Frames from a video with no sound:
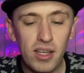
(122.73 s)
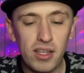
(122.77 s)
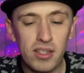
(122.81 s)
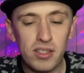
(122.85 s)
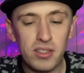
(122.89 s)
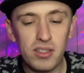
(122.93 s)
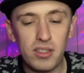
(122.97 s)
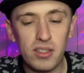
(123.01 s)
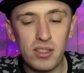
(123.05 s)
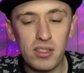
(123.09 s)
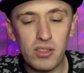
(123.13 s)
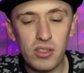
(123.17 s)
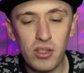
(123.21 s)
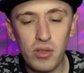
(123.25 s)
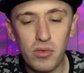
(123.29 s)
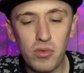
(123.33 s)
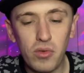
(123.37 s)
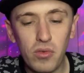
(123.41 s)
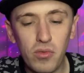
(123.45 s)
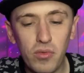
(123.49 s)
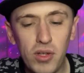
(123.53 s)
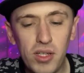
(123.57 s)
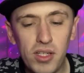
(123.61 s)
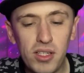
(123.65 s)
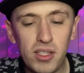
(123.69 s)
yes, so
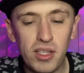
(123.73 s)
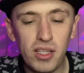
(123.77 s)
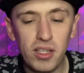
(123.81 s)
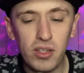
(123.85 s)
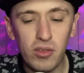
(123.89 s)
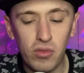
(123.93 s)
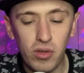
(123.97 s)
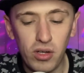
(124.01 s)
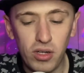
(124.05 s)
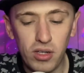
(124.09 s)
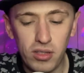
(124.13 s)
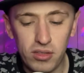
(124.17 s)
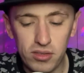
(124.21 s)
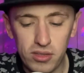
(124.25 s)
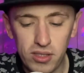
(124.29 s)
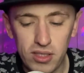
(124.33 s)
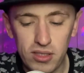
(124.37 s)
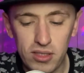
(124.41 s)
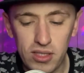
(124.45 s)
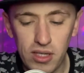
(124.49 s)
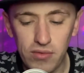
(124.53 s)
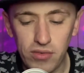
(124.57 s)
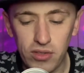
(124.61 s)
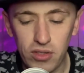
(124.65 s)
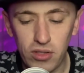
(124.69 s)
reading the ingredients,
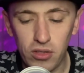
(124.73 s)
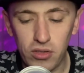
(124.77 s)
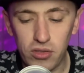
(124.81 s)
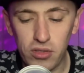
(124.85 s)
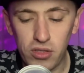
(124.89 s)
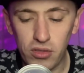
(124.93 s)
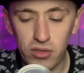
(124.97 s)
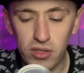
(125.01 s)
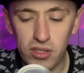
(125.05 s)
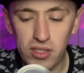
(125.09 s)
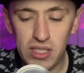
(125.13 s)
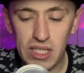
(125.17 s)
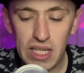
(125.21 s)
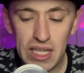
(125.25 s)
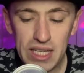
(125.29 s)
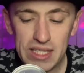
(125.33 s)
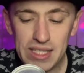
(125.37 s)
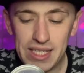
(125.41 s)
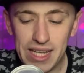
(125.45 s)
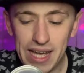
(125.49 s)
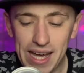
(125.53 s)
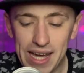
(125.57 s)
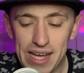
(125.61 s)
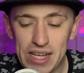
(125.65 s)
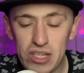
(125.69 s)
let's have a look. So this
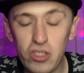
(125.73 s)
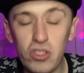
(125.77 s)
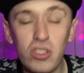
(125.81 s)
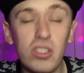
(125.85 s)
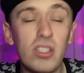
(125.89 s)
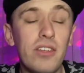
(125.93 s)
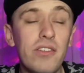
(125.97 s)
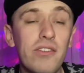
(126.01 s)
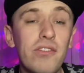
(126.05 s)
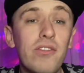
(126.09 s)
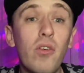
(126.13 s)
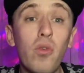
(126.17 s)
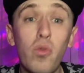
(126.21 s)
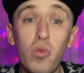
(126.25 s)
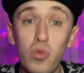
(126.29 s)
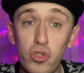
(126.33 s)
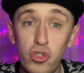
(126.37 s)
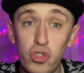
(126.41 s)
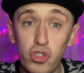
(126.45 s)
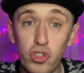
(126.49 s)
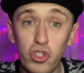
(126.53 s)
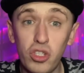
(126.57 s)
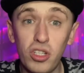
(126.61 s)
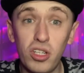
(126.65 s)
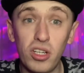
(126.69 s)
is actually full
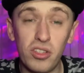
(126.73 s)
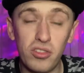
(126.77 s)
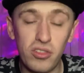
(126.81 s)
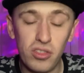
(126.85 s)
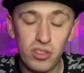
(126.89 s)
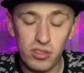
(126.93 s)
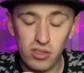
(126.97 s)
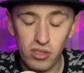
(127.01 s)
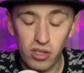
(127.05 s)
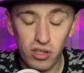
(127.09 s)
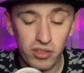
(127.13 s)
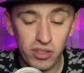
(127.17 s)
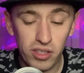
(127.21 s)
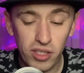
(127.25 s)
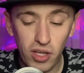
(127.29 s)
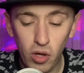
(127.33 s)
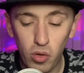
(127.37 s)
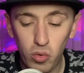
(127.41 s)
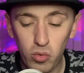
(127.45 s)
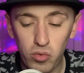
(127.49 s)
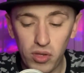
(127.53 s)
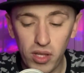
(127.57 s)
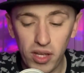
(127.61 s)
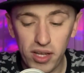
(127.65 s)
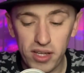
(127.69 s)
sugar, just like the
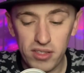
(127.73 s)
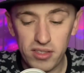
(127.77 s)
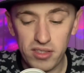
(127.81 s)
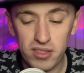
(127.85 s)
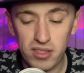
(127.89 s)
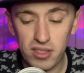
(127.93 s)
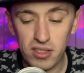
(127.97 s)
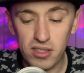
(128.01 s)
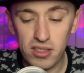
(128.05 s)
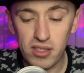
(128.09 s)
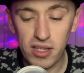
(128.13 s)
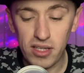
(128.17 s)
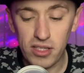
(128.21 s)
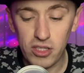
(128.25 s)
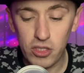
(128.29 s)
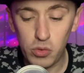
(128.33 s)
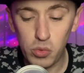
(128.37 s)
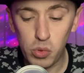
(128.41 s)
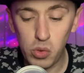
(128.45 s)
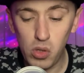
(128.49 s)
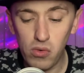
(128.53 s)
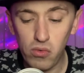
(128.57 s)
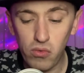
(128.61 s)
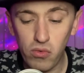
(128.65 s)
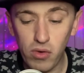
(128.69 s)
old days, and it contains
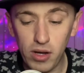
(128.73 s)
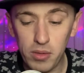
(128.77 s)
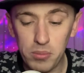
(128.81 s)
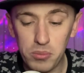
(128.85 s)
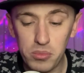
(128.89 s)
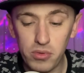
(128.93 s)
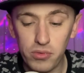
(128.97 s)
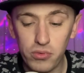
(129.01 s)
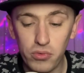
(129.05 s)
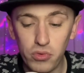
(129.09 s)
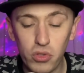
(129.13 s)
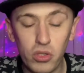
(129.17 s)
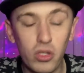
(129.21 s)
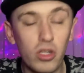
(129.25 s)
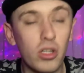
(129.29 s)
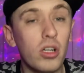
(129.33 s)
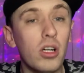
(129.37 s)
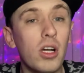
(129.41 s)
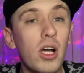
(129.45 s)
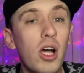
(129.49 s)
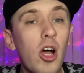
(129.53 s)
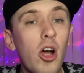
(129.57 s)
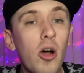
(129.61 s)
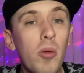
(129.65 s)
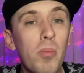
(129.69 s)
12 grams of
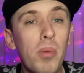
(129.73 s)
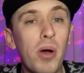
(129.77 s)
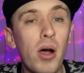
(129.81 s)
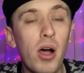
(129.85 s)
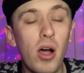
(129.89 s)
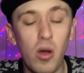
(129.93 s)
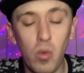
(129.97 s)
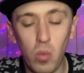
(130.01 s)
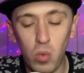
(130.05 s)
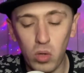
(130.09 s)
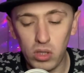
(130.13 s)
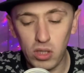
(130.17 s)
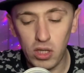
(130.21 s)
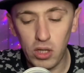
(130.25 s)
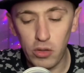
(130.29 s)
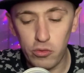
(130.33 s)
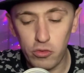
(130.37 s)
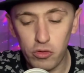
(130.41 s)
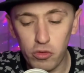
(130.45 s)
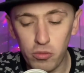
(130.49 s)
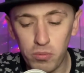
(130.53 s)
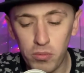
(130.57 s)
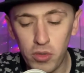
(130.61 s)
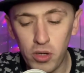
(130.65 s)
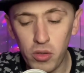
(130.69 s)
sugar per
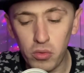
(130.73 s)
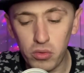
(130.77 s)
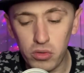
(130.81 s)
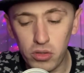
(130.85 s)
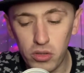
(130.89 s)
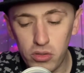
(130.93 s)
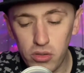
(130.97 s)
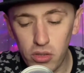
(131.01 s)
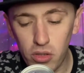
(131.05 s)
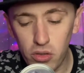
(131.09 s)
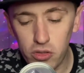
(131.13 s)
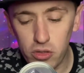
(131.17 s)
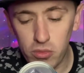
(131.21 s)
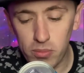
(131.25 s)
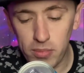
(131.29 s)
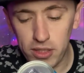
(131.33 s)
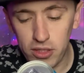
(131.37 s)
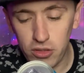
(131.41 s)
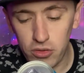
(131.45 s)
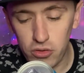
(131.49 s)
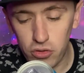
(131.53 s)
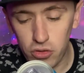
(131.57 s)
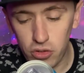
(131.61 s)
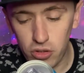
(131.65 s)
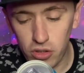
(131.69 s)
100 ml, and the total
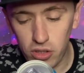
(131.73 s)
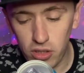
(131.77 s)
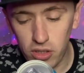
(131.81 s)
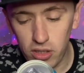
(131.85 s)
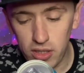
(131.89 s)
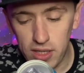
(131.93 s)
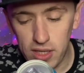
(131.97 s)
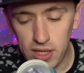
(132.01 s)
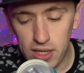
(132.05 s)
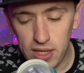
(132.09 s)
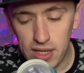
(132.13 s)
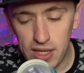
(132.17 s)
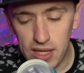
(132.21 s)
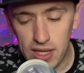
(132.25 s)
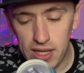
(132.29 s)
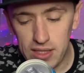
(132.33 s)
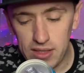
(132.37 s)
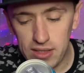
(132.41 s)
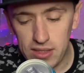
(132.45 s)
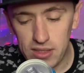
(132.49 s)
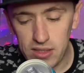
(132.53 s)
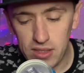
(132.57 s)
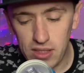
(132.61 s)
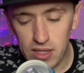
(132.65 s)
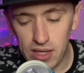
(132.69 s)
amount of sugar
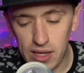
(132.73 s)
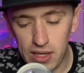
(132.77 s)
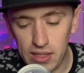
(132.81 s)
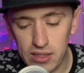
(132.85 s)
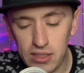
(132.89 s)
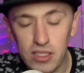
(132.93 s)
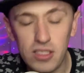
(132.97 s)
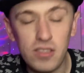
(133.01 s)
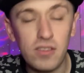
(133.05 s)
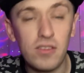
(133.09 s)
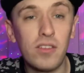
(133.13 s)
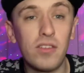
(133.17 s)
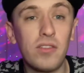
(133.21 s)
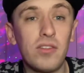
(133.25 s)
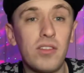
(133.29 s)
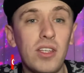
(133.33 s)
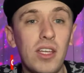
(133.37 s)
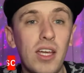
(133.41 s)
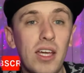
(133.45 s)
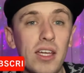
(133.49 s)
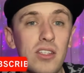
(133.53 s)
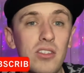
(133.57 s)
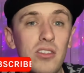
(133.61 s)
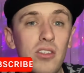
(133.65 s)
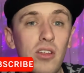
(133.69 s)
in this can is
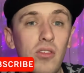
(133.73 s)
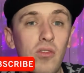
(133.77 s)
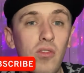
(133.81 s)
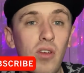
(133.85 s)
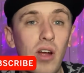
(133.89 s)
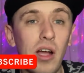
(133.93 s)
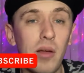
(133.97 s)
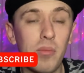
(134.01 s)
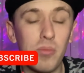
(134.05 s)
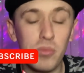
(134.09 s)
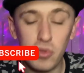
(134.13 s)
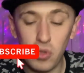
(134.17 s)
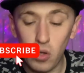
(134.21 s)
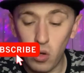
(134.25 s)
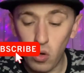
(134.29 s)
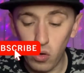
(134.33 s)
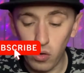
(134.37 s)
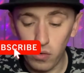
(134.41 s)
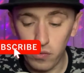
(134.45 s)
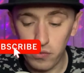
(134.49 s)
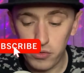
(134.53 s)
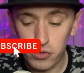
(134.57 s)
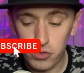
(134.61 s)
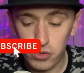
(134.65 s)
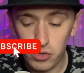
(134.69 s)
58 grams
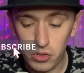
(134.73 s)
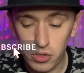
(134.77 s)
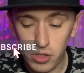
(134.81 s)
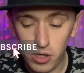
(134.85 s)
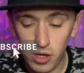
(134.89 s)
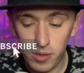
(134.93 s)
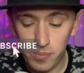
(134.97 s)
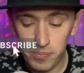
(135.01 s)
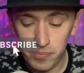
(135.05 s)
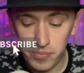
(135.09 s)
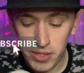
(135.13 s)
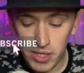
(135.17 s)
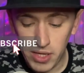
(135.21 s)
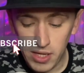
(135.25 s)
of sugar.